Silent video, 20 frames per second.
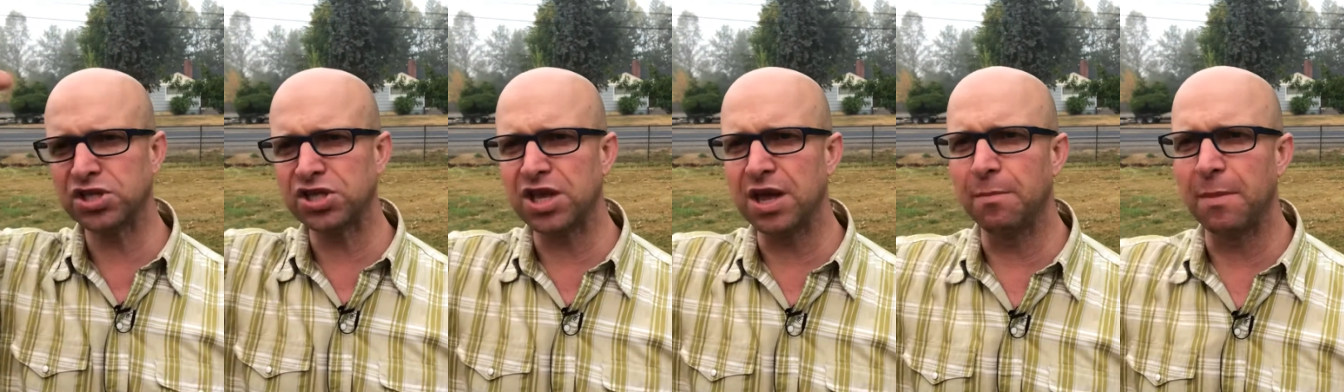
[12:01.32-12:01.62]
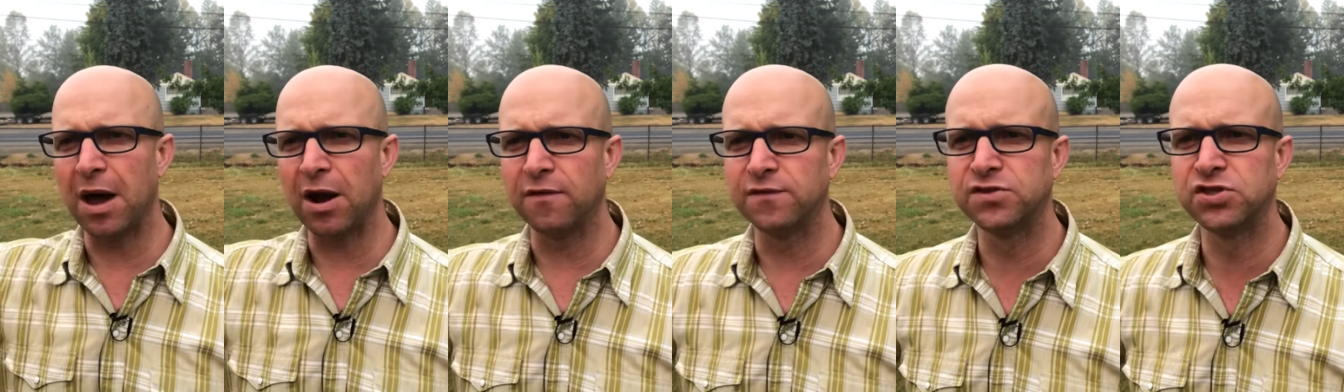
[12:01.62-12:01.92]
the
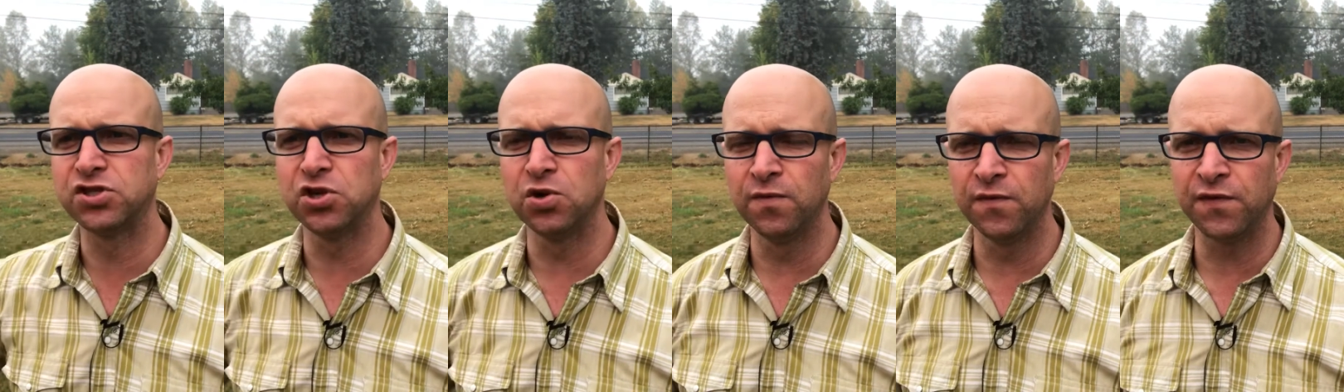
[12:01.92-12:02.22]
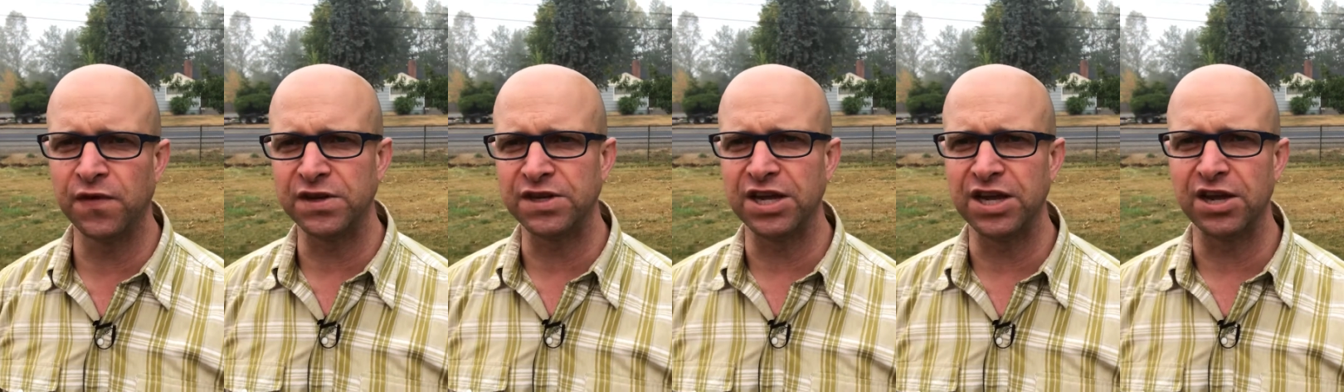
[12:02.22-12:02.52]
amount of Zoom
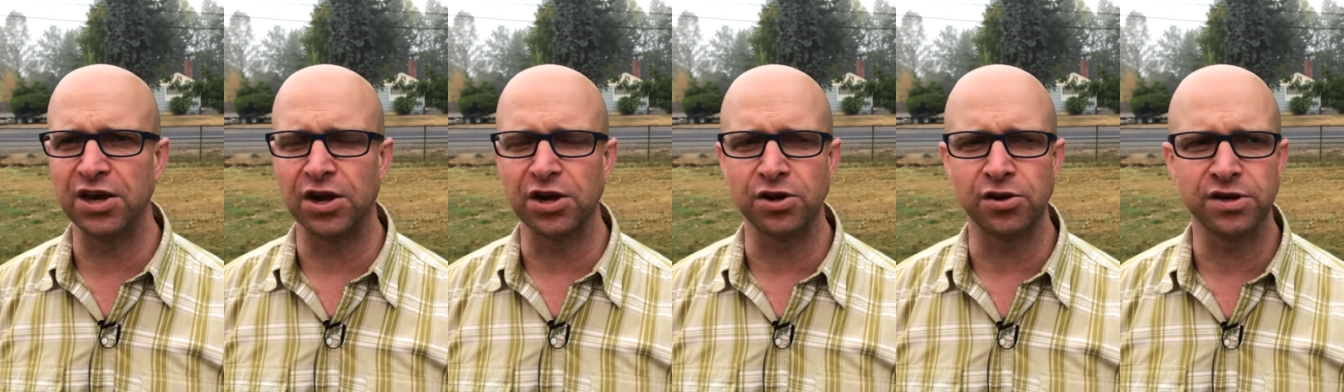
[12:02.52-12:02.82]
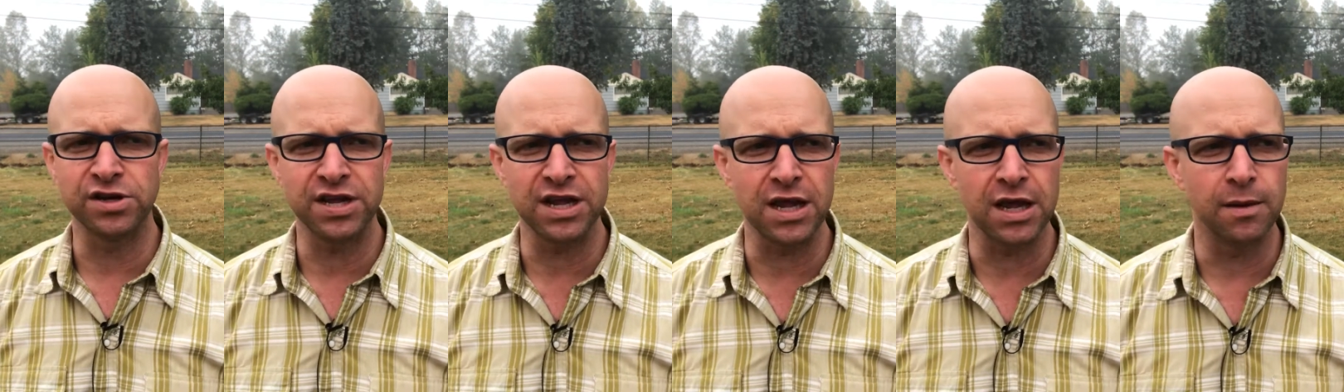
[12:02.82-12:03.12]
fatigue on your
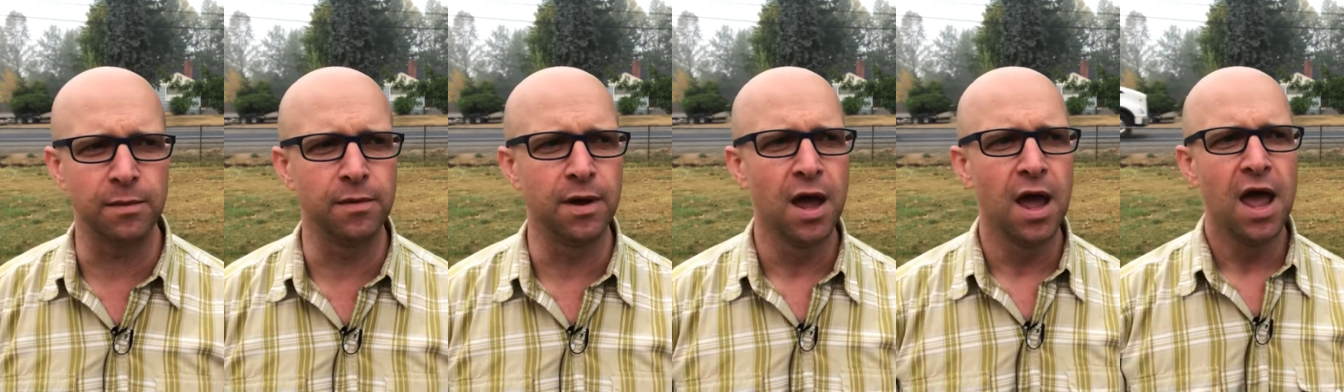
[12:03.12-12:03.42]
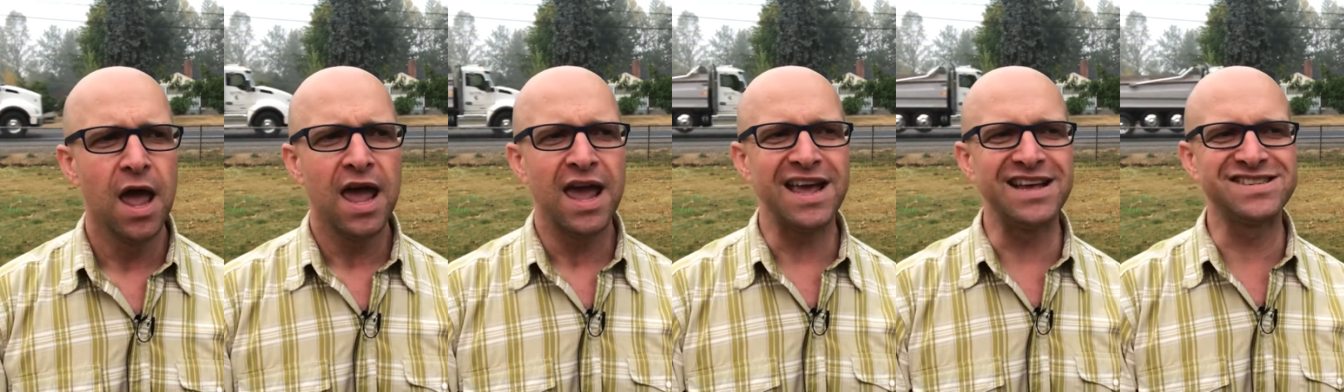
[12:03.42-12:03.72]
team,
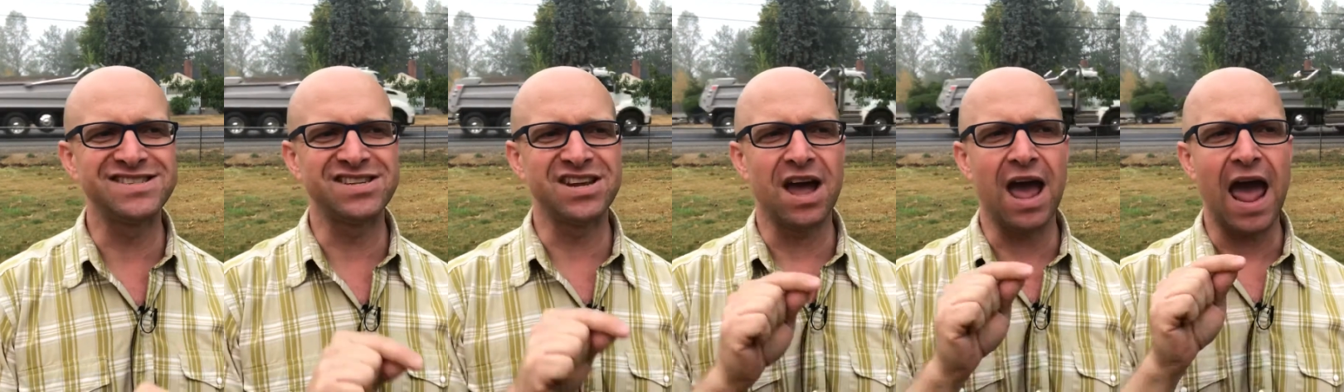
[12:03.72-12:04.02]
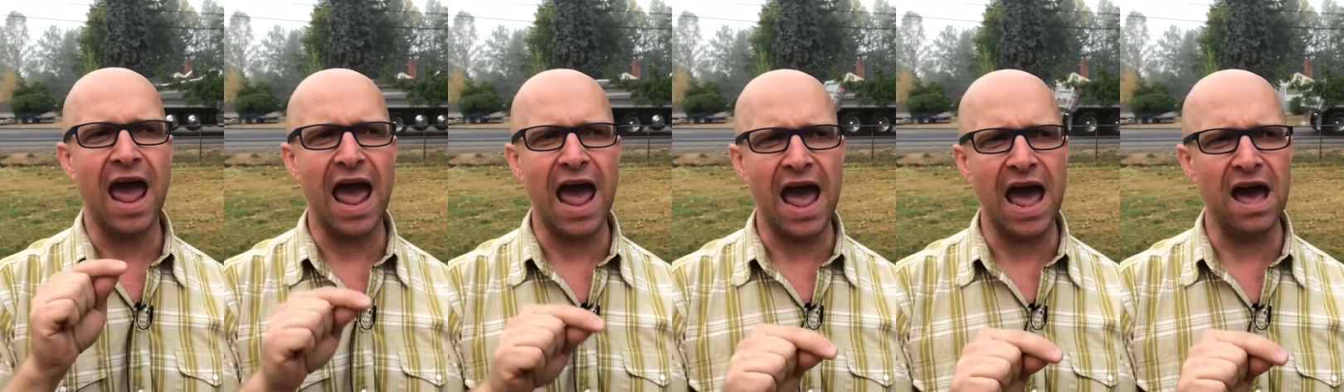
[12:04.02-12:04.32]
is to
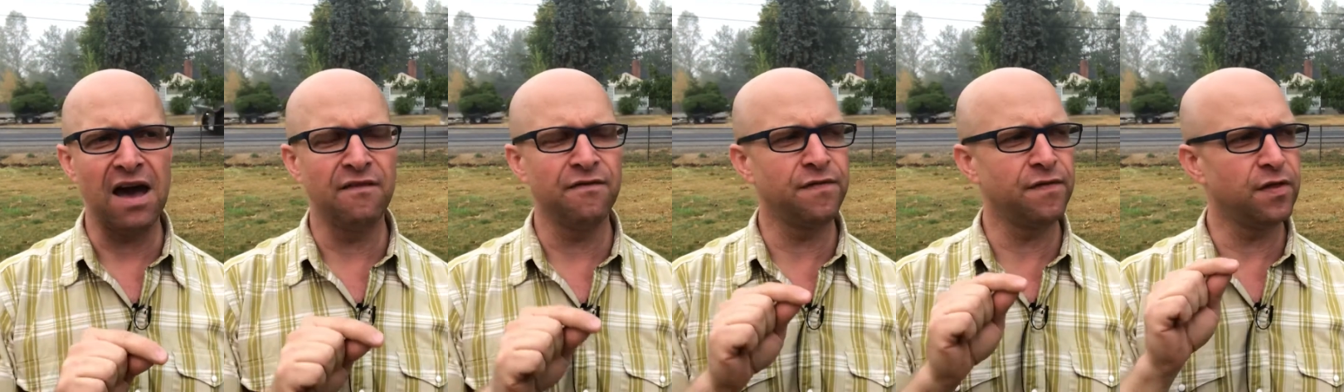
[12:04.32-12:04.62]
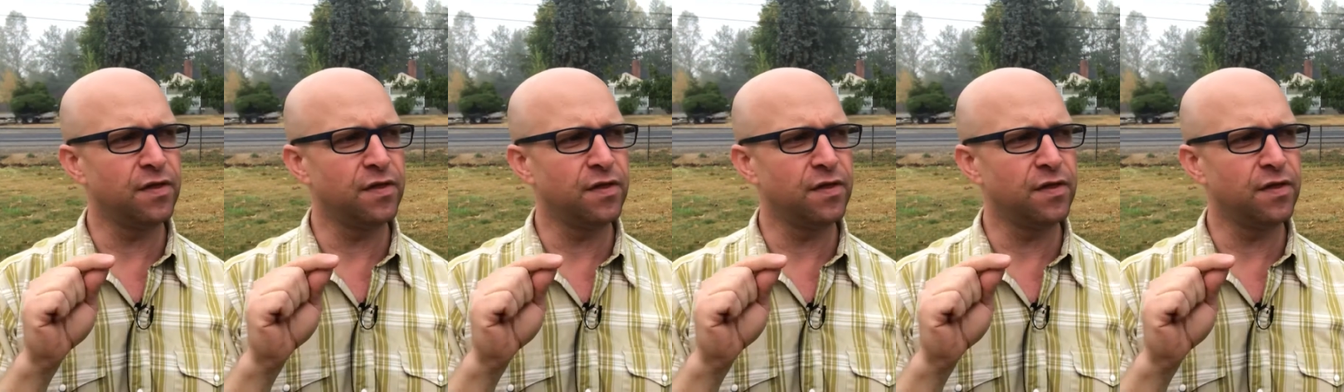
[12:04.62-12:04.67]
have